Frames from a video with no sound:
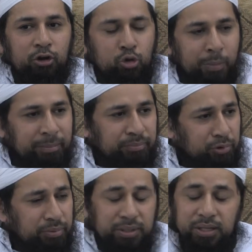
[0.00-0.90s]

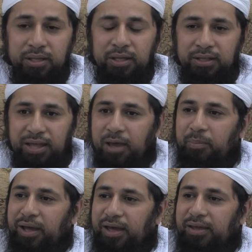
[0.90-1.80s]
remember me
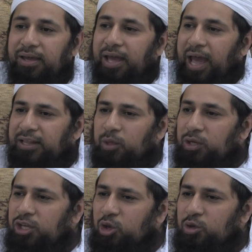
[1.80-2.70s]
thereby, and they
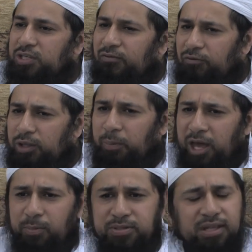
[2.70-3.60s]
will use it for the
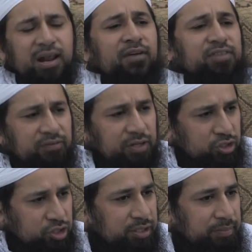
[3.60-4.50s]
purpose that I have given
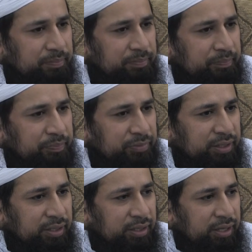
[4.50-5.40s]
it to them.
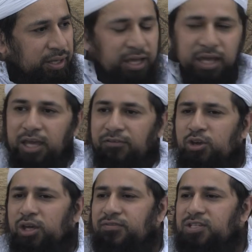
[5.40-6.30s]

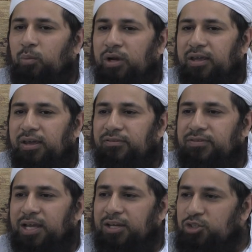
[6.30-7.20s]
If you give someone a
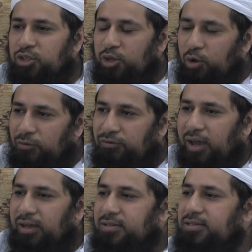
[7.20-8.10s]
gift and to your
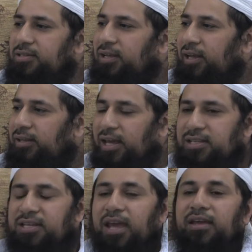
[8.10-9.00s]
face they
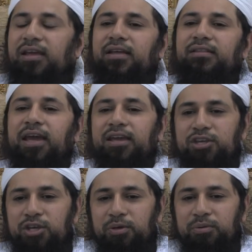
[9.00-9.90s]
say
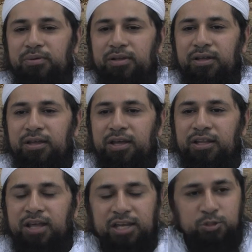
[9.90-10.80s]
thank you,
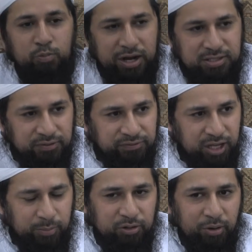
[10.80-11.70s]
they express the
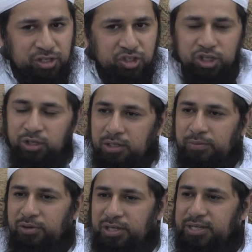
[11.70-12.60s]
verbal gratitude and
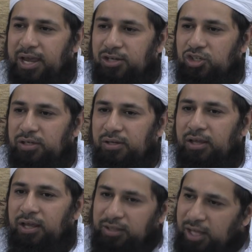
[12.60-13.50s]
appreciation,
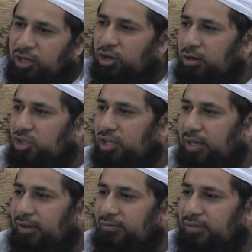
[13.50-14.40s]
they acknowledge the
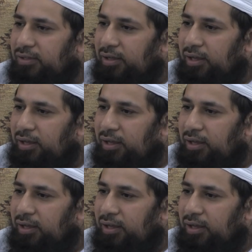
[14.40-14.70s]
gift,